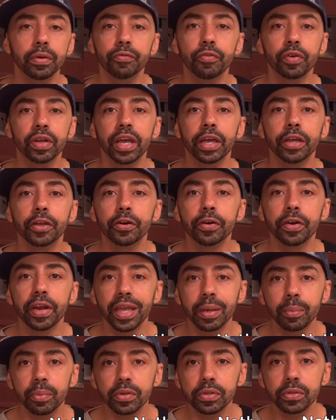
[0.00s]
Don't forget, your
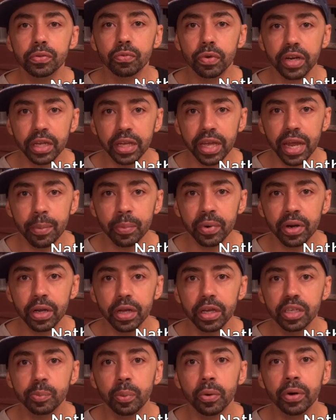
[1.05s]
neighbor's Ring camera
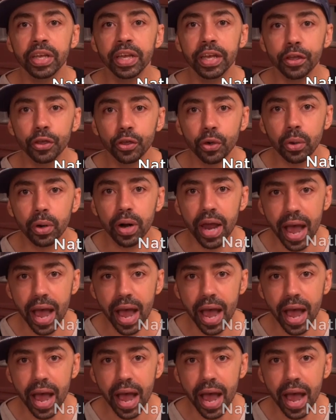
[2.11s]
is pointing at your